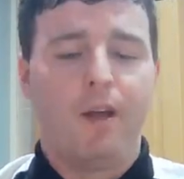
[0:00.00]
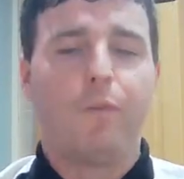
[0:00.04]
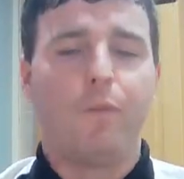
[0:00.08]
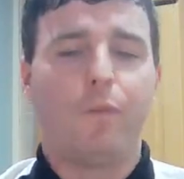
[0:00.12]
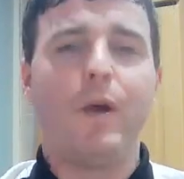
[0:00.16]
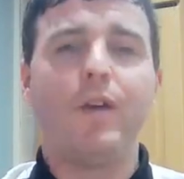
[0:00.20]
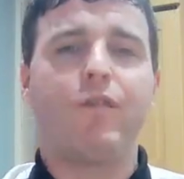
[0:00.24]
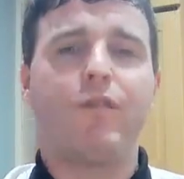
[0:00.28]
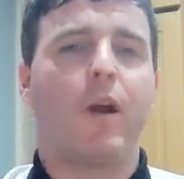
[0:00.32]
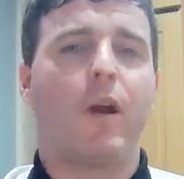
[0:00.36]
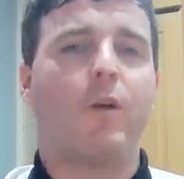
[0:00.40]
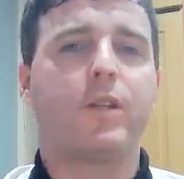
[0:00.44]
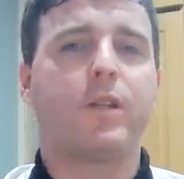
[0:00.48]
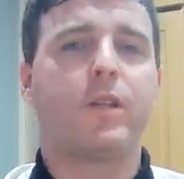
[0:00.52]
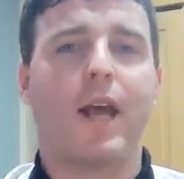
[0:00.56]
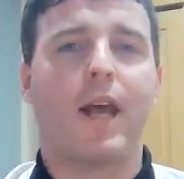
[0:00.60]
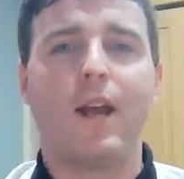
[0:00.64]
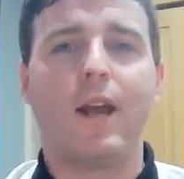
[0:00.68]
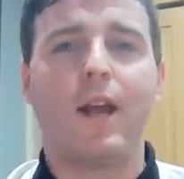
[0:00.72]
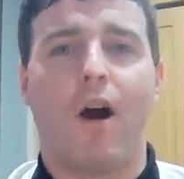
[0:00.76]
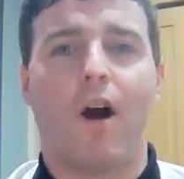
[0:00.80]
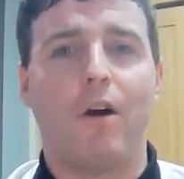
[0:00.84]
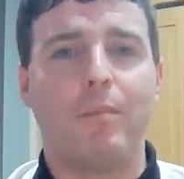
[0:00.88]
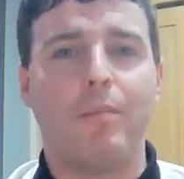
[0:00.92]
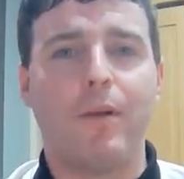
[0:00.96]
We
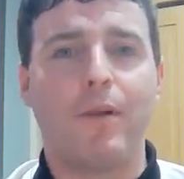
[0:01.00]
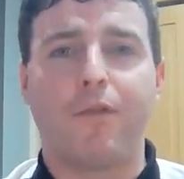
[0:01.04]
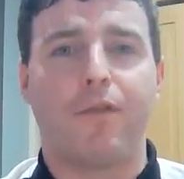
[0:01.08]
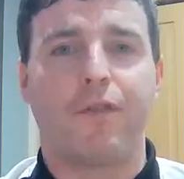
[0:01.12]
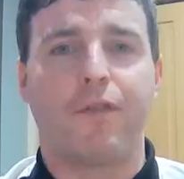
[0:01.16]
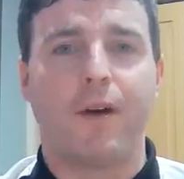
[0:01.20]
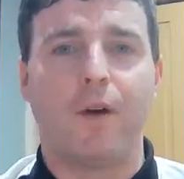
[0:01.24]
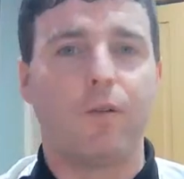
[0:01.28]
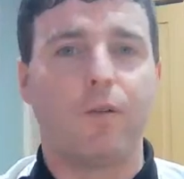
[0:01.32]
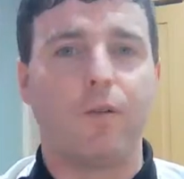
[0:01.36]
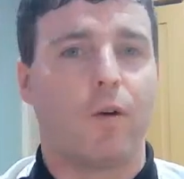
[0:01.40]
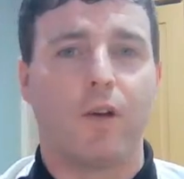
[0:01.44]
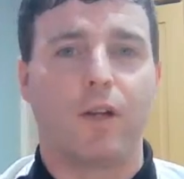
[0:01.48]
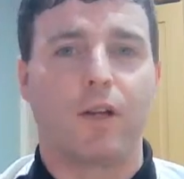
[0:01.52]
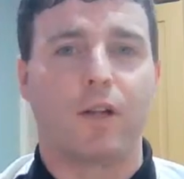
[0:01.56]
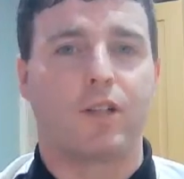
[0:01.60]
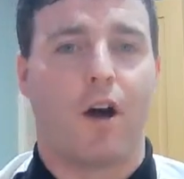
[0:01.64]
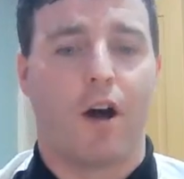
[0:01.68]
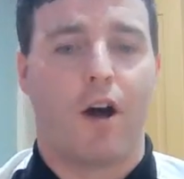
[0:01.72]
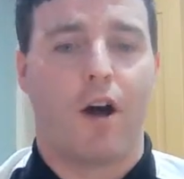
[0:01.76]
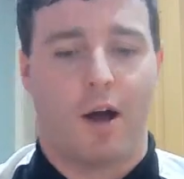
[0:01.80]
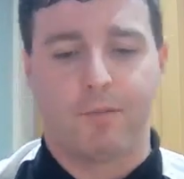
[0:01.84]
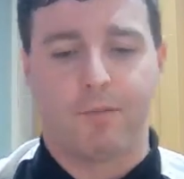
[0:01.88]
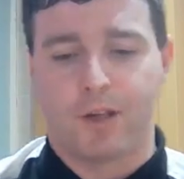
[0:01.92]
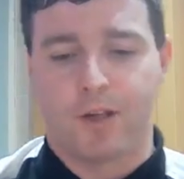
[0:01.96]
rotate our midfield all the
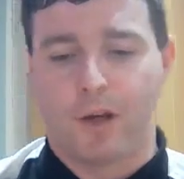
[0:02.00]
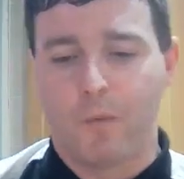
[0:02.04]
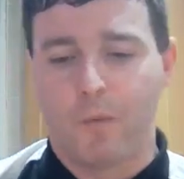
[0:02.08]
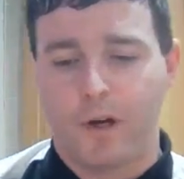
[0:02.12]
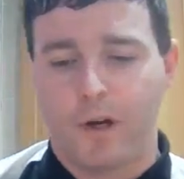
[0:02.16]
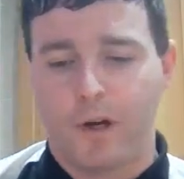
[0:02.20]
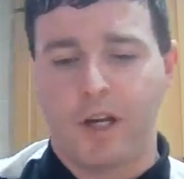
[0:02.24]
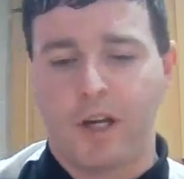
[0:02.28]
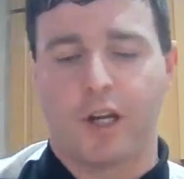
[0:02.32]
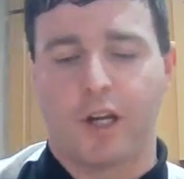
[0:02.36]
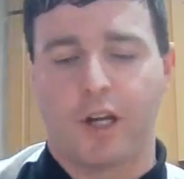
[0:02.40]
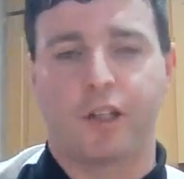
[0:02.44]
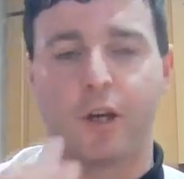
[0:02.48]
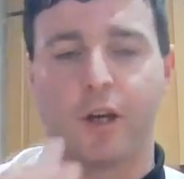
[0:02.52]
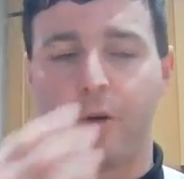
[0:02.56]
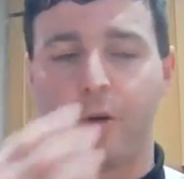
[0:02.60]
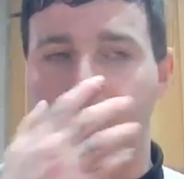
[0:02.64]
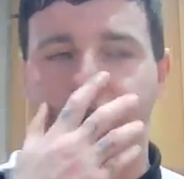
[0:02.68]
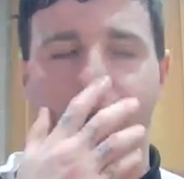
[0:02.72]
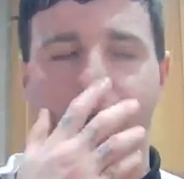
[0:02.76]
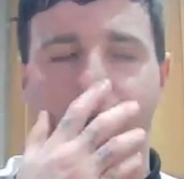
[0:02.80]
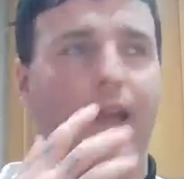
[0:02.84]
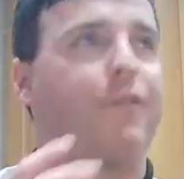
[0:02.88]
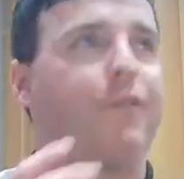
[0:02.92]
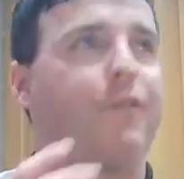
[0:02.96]
time. So what you could do
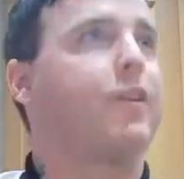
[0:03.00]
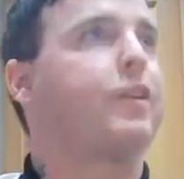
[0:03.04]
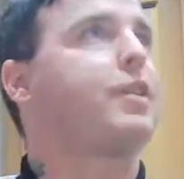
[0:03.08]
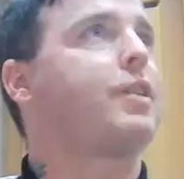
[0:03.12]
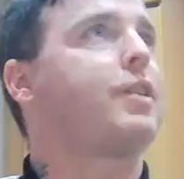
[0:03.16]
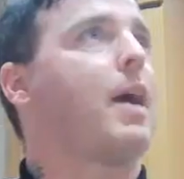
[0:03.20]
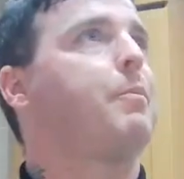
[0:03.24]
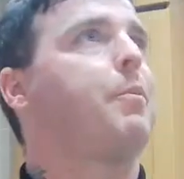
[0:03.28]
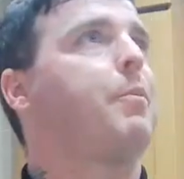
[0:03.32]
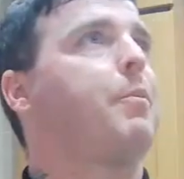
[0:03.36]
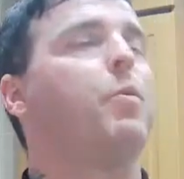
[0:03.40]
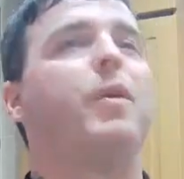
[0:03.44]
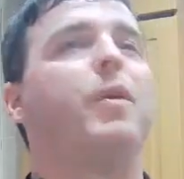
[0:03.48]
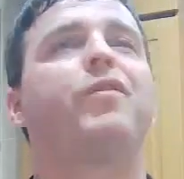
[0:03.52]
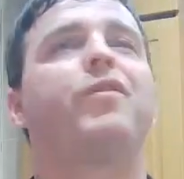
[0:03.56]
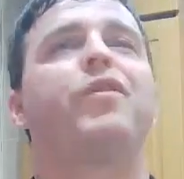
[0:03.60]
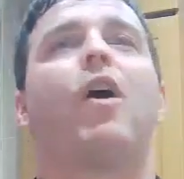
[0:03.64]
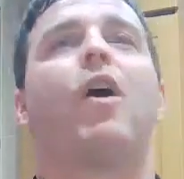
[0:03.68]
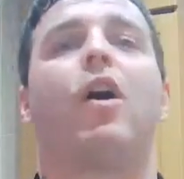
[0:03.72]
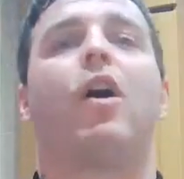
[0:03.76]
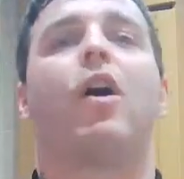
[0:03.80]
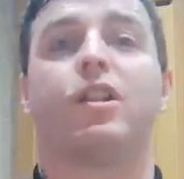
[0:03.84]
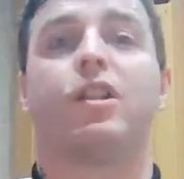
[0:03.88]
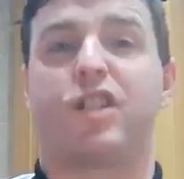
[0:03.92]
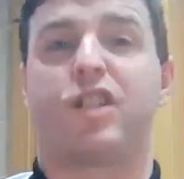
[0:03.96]
is say, for example, we've
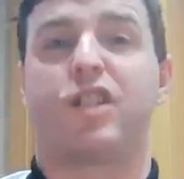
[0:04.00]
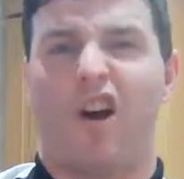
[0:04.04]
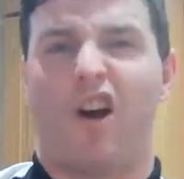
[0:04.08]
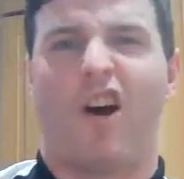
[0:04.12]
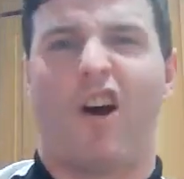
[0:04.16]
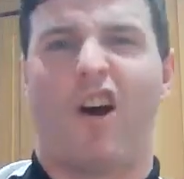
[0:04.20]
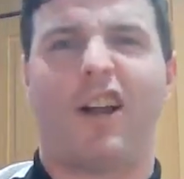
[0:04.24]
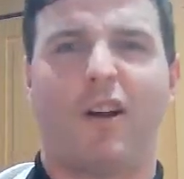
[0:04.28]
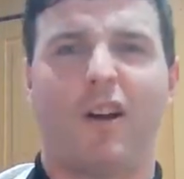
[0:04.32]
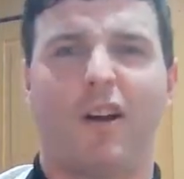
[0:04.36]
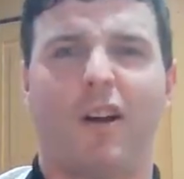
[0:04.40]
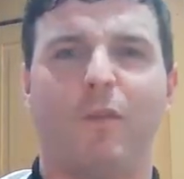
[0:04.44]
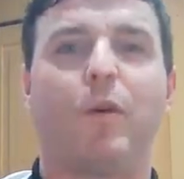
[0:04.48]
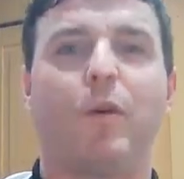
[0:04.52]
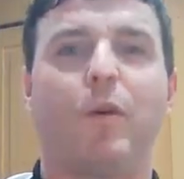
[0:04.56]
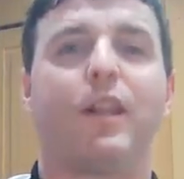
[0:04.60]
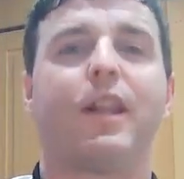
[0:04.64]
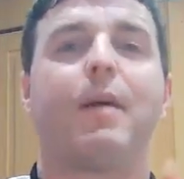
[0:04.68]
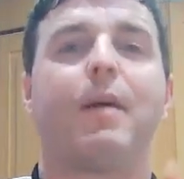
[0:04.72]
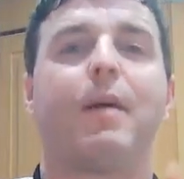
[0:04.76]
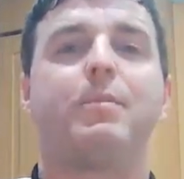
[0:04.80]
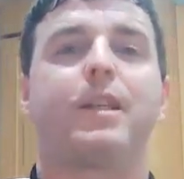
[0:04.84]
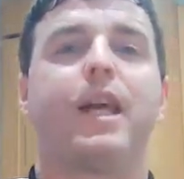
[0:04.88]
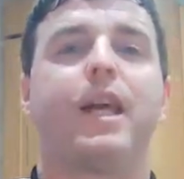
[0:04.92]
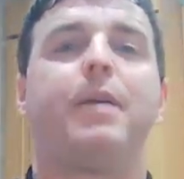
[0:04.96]
got a tight, one
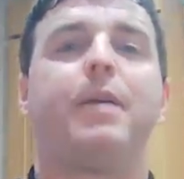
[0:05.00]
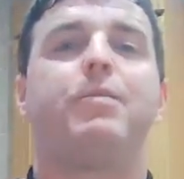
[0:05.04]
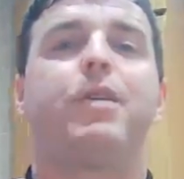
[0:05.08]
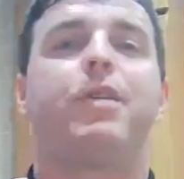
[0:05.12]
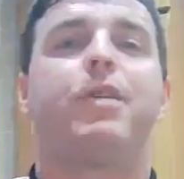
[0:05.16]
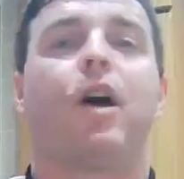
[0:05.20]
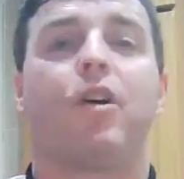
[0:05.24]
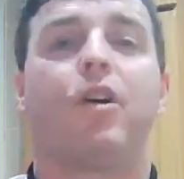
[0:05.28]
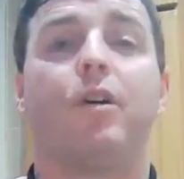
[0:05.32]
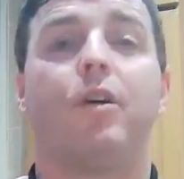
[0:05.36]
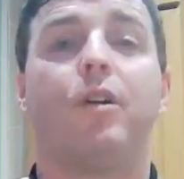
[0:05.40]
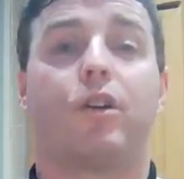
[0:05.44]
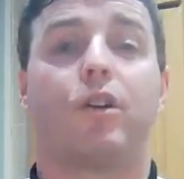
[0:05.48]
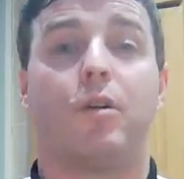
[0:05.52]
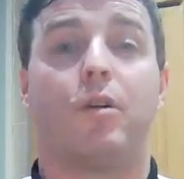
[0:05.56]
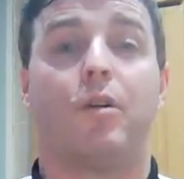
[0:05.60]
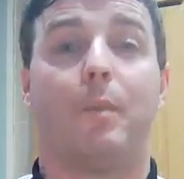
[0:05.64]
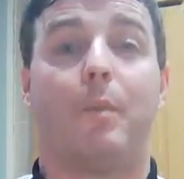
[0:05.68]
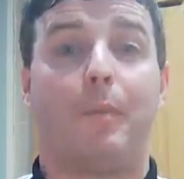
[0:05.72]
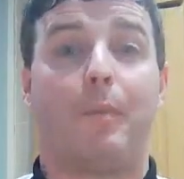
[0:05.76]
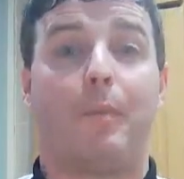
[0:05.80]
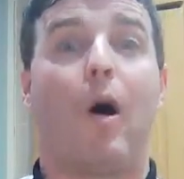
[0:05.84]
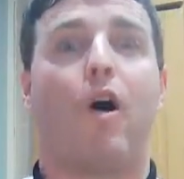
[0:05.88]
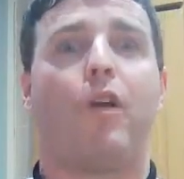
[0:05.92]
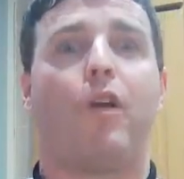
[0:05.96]
of them teams that are going to come
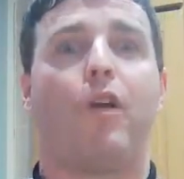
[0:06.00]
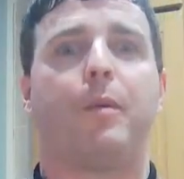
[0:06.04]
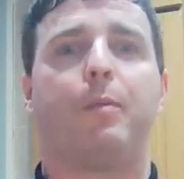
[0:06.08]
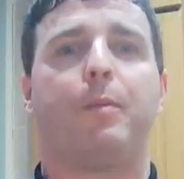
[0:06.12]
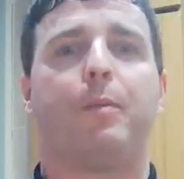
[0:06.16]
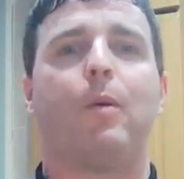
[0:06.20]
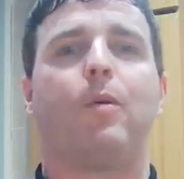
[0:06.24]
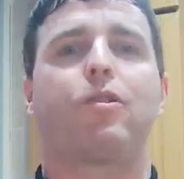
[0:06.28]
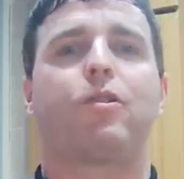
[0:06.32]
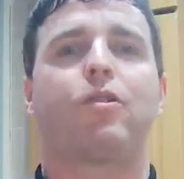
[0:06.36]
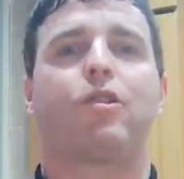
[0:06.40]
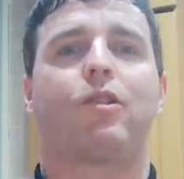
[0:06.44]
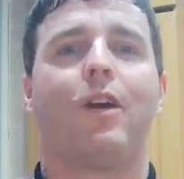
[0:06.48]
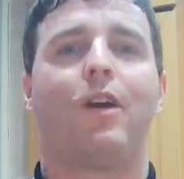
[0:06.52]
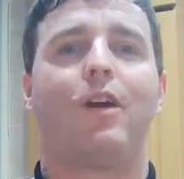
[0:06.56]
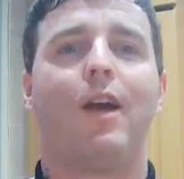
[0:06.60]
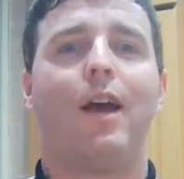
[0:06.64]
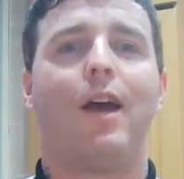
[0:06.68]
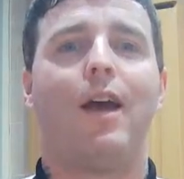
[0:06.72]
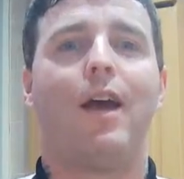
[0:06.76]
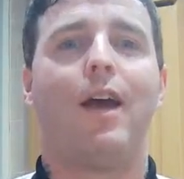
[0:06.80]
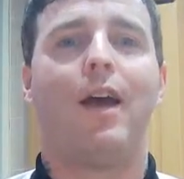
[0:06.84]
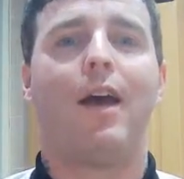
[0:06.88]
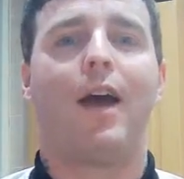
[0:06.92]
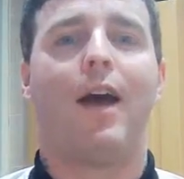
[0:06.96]
and park the bus
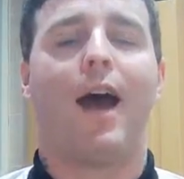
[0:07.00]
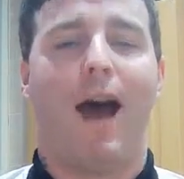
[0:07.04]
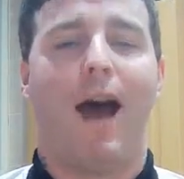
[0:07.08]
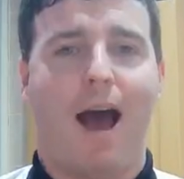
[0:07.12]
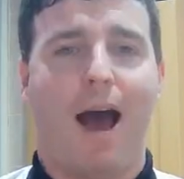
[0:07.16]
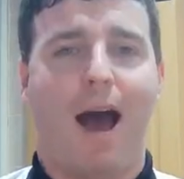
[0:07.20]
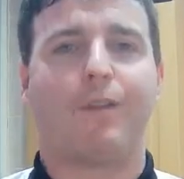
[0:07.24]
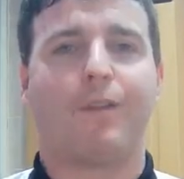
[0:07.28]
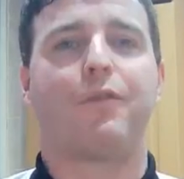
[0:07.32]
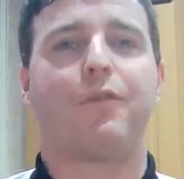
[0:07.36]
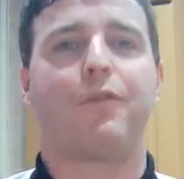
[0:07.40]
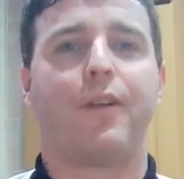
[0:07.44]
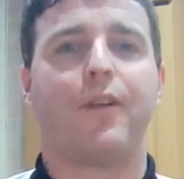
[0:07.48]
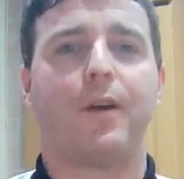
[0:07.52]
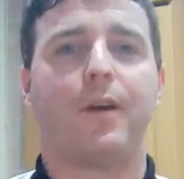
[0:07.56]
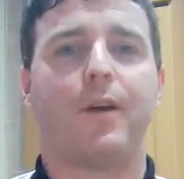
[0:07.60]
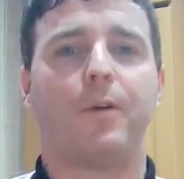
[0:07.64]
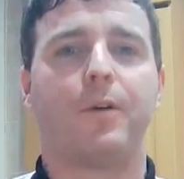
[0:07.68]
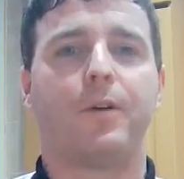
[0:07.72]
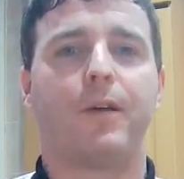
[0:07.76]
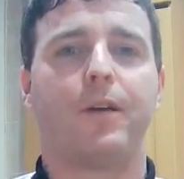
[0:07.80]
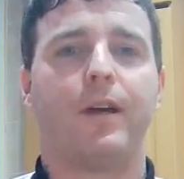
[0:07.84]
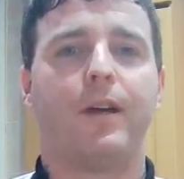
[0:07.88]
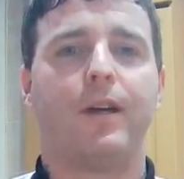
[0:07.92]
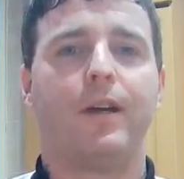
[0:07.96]
at
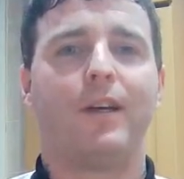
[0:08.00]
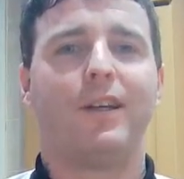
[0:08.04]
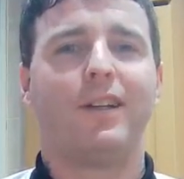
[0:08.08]
Anfield.